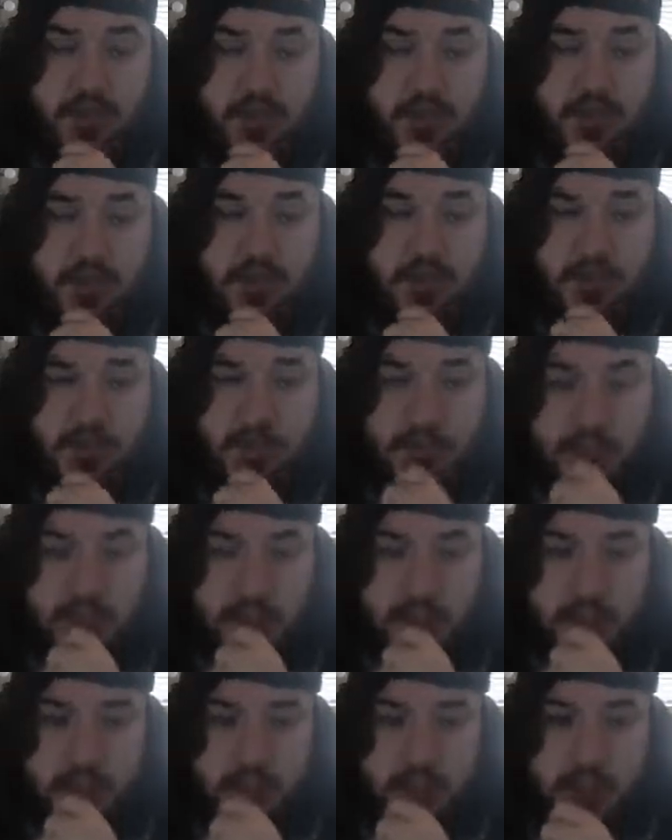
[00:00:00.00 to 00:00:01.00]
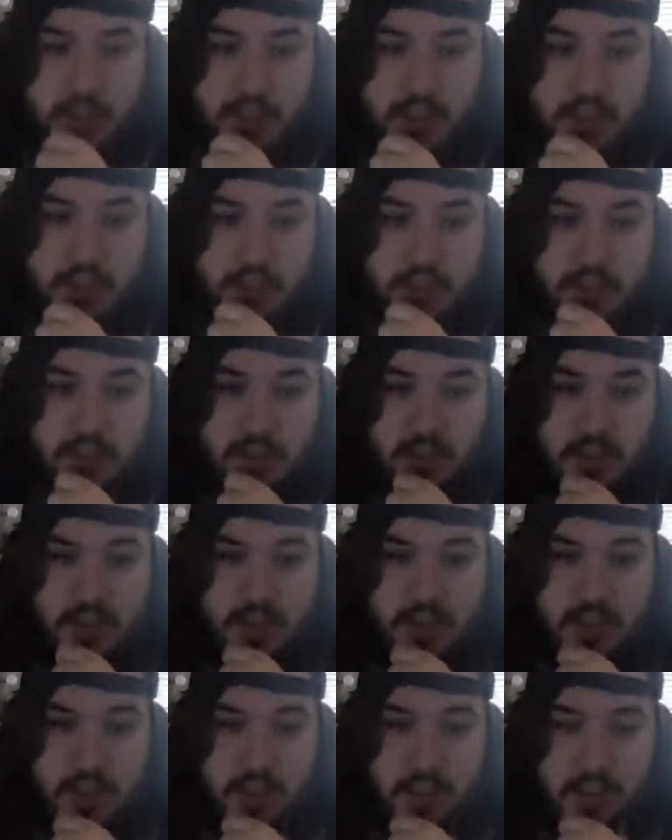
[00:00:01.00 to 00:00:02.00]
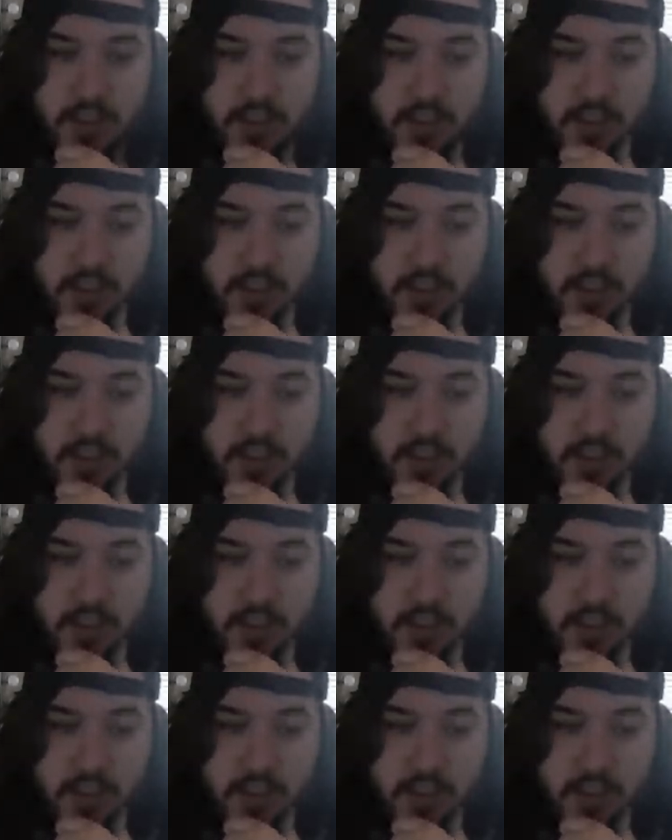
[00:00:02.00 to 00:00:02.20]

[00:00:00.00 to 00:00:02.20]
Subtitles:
No one is speaking in this clip.